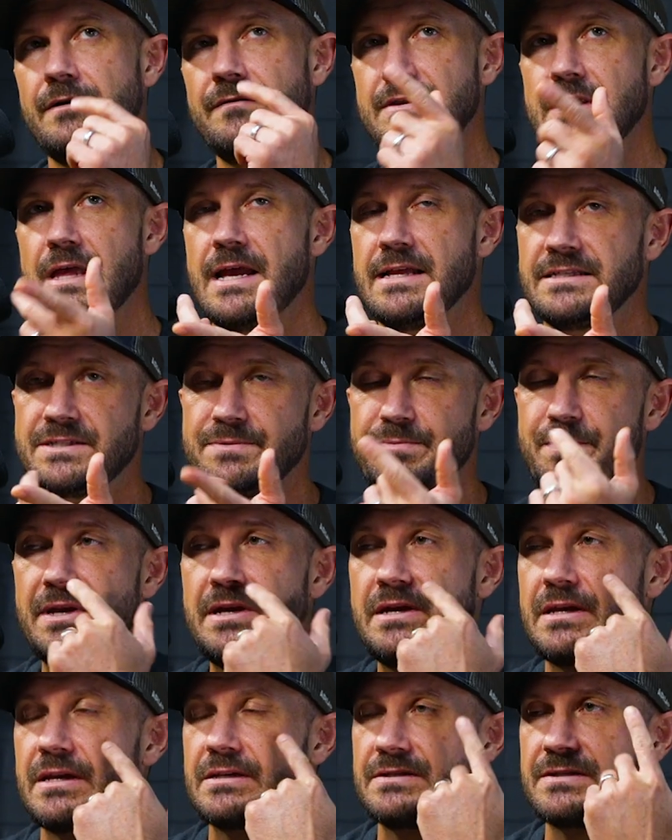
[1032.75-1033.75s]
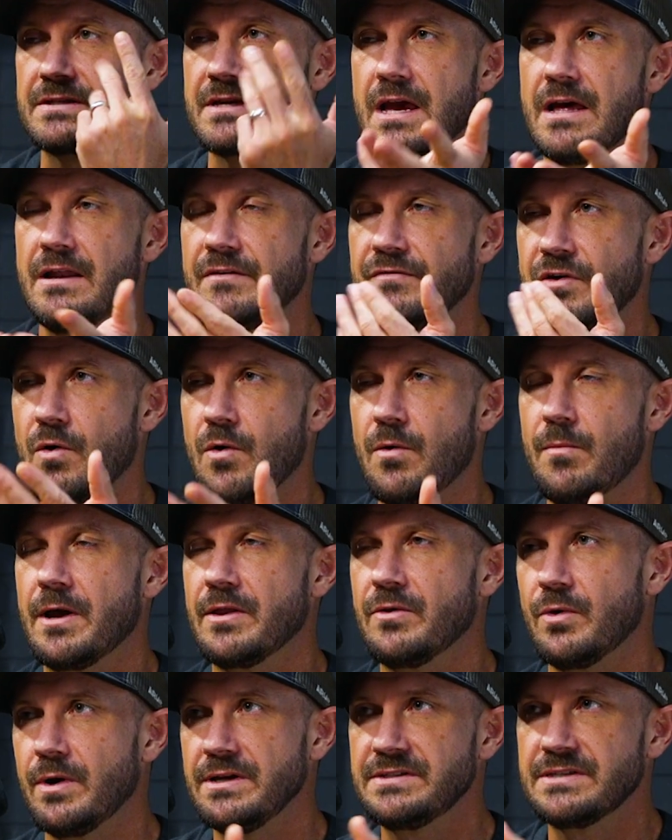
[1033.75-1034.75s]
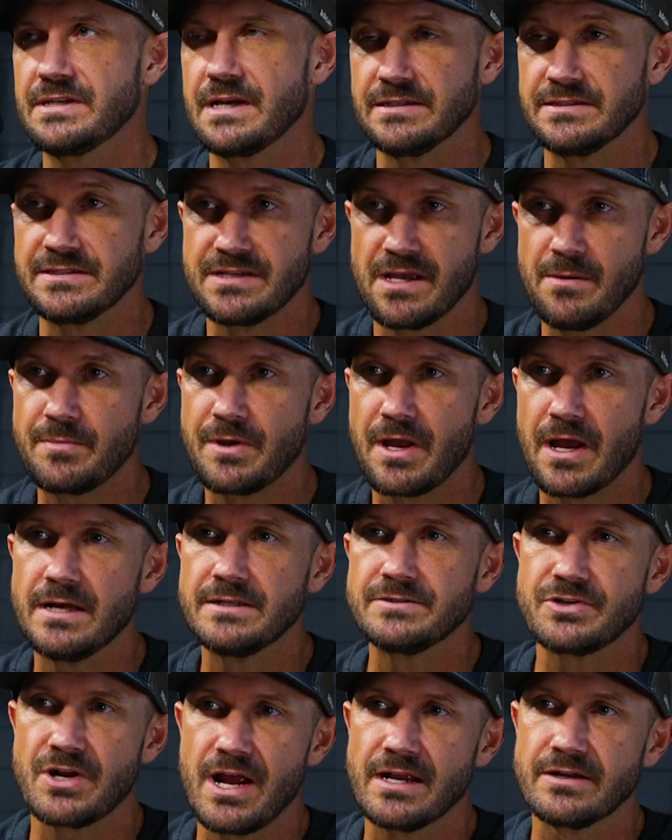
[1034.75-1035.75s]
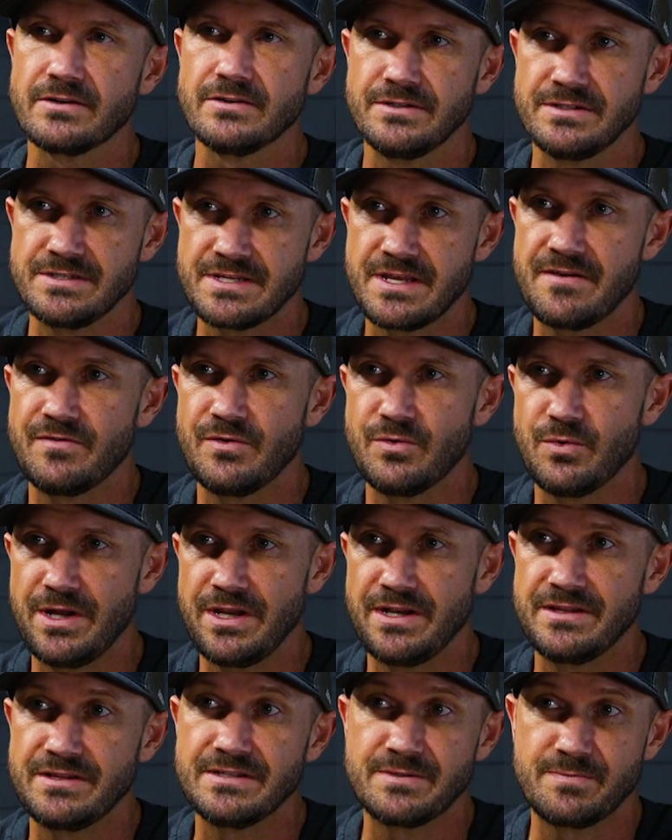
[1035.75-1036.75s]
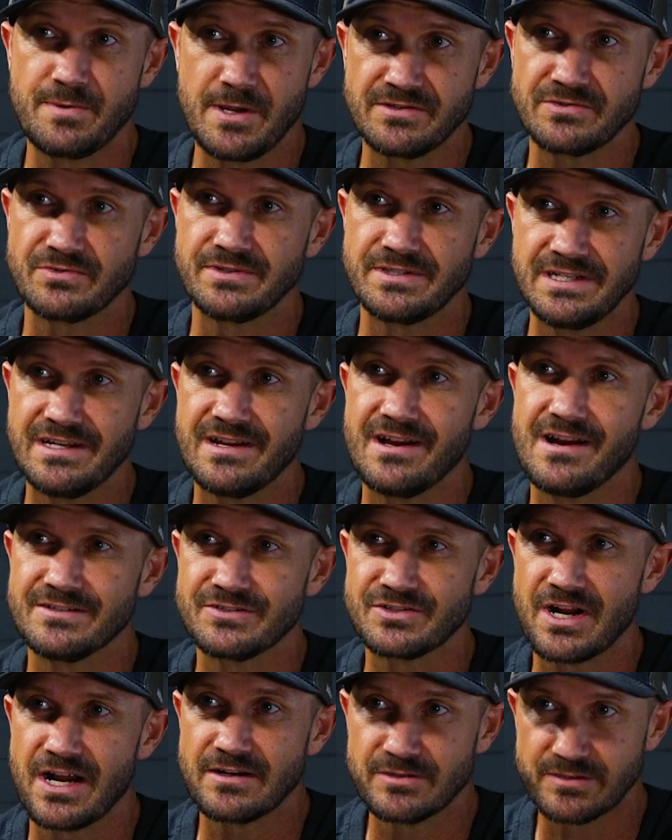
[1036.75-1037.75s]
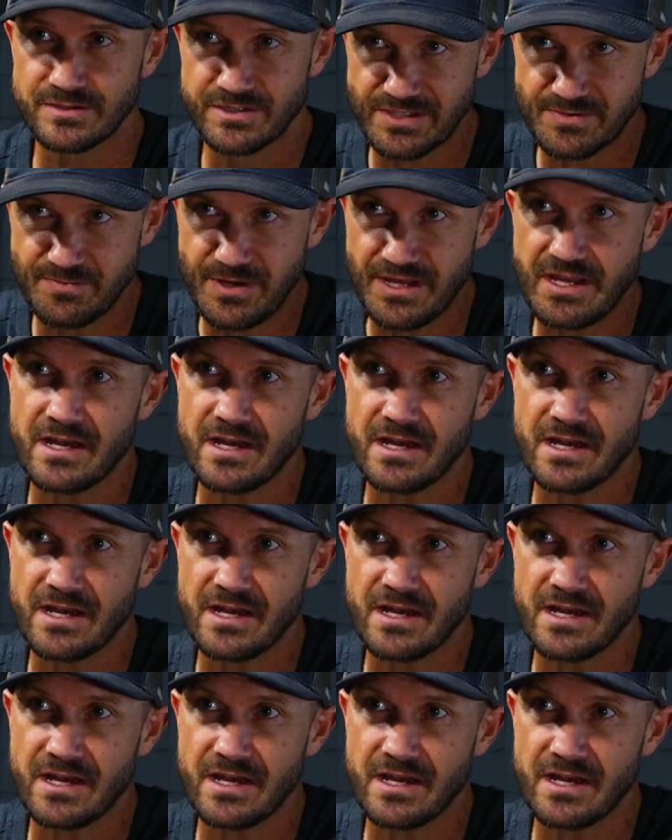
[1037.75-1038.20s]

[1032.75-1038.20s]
Even that speak is kind of going by the wayside. Subcontractor is giving way to the specialty contractor just